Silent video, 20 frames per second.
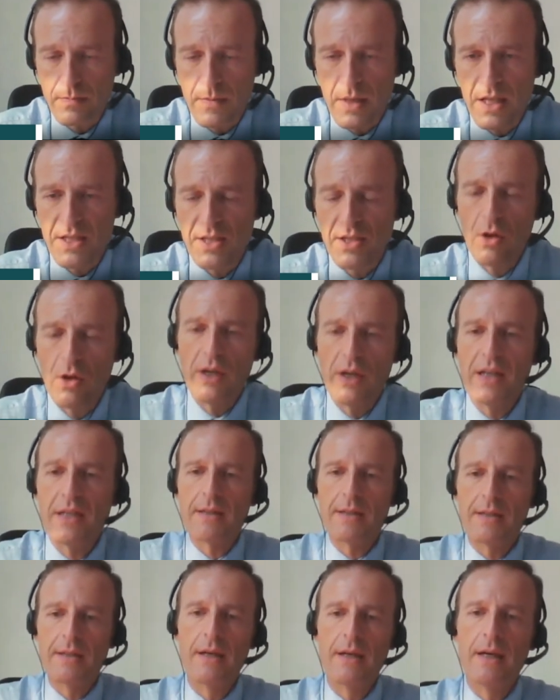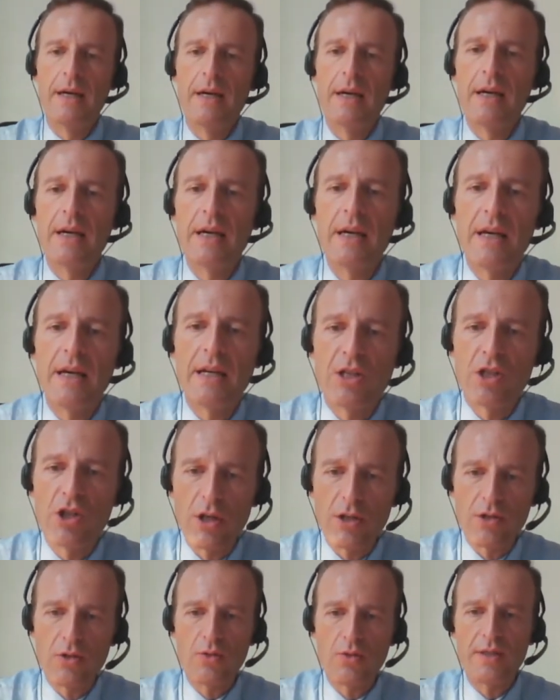So it's
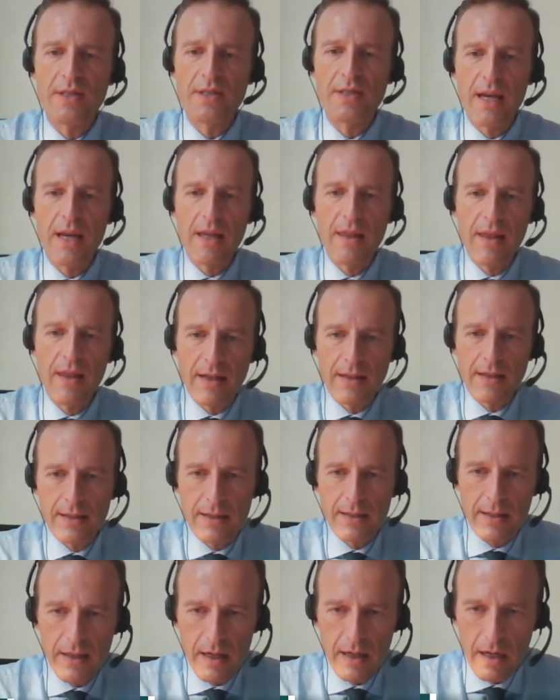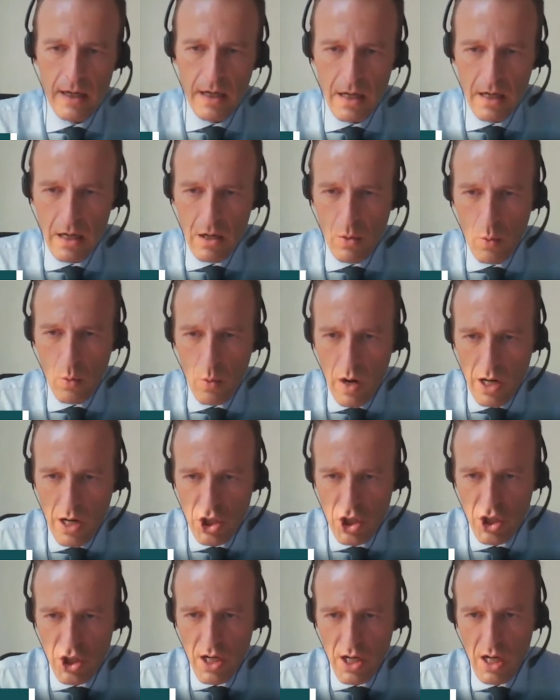just to say that
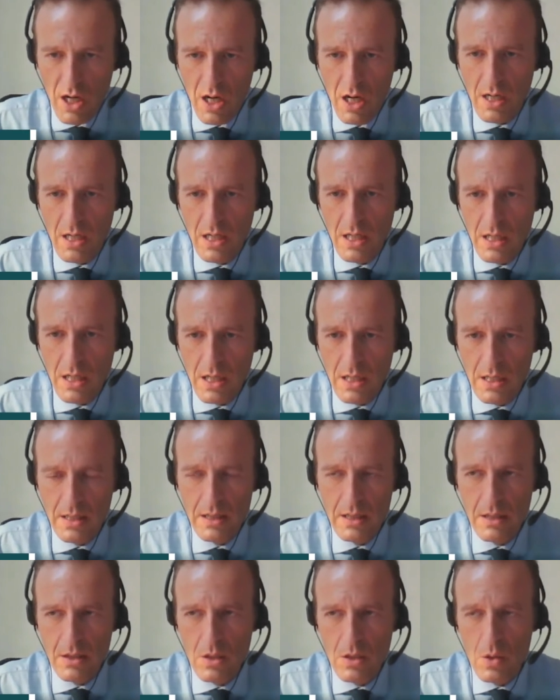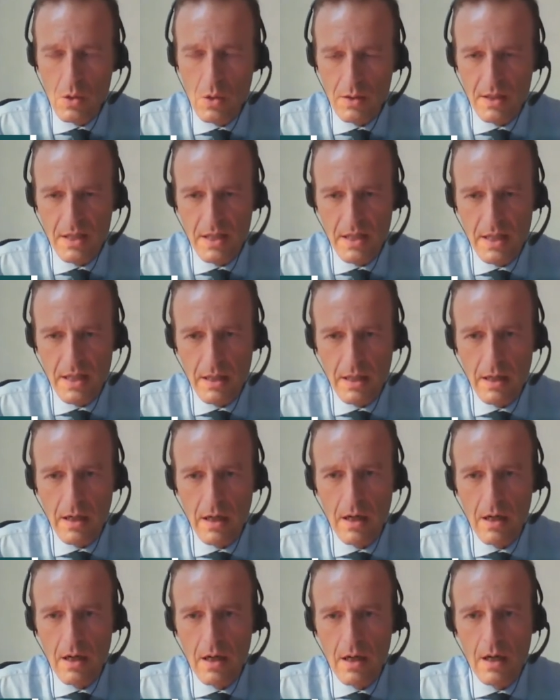Russia is using
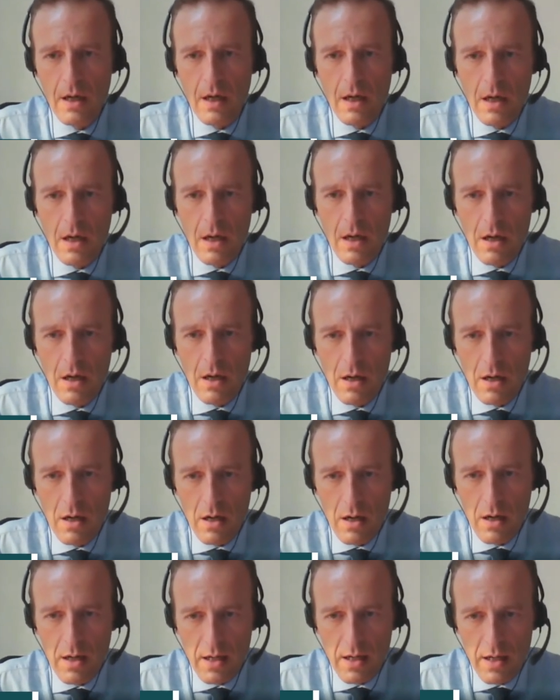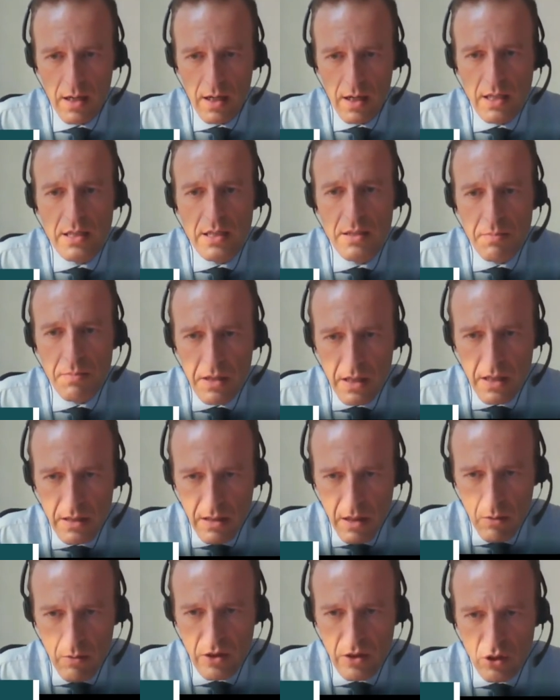its
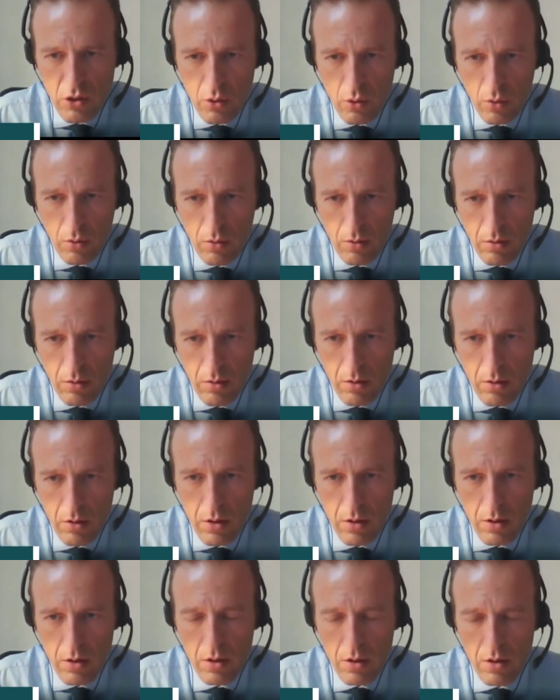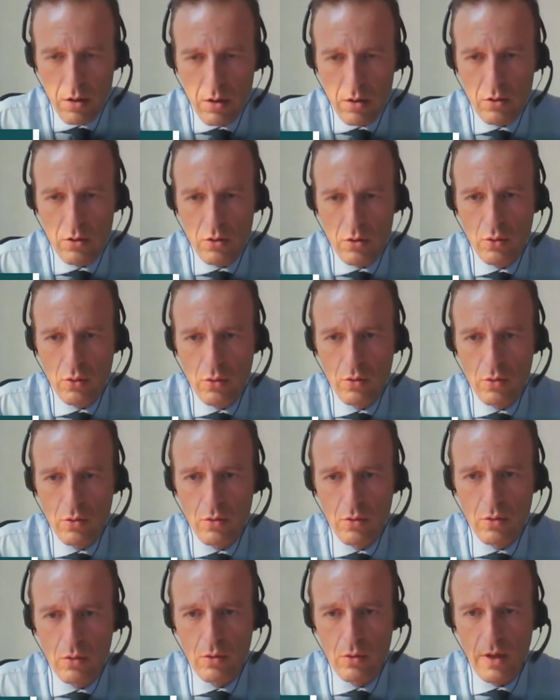military tool
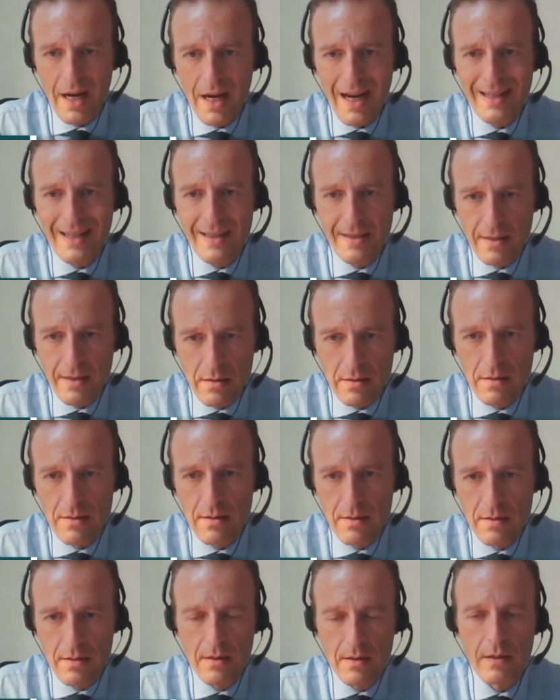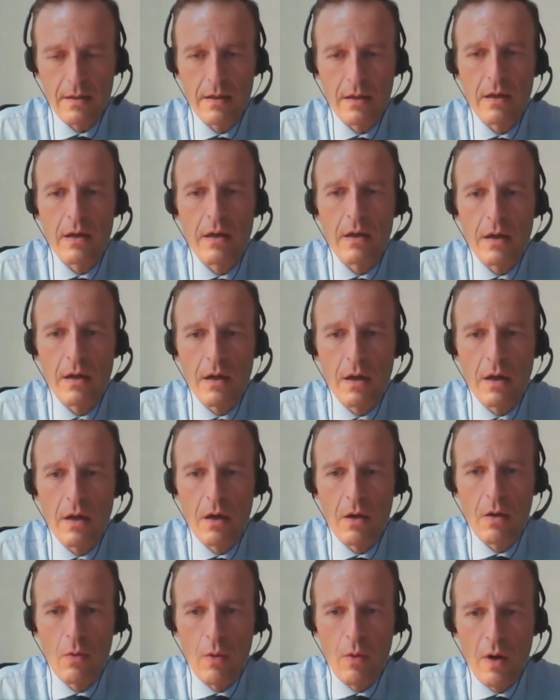to exert
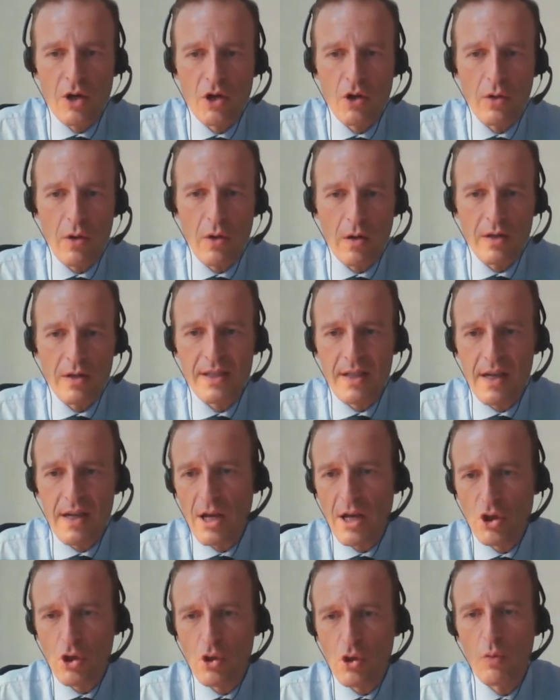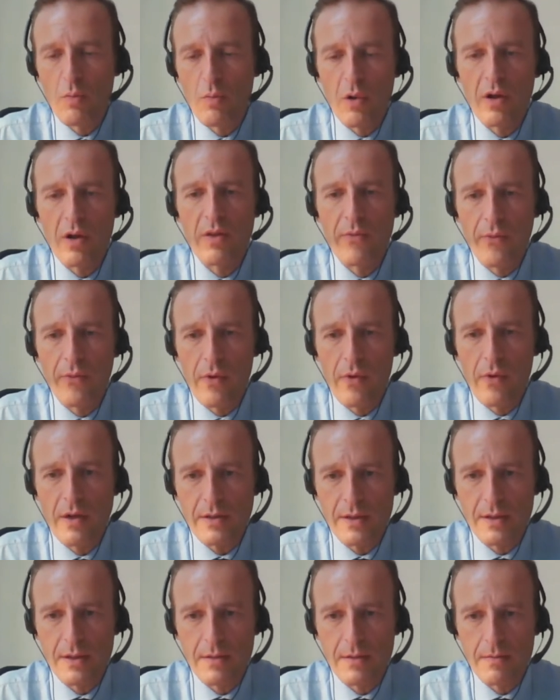a regional/global
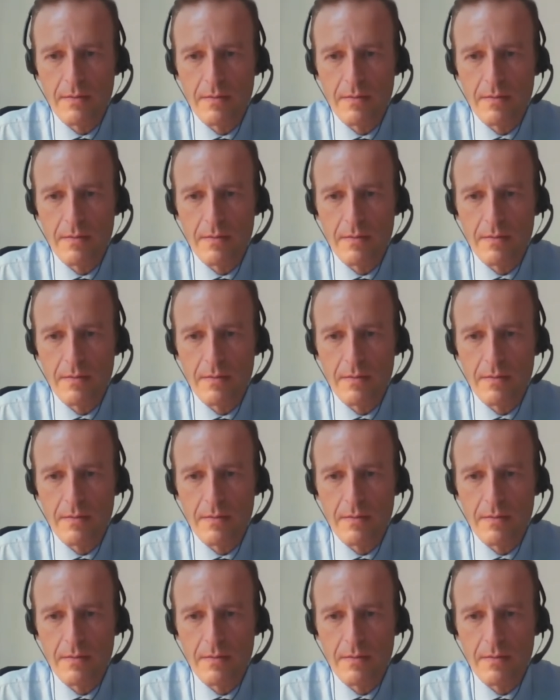influence.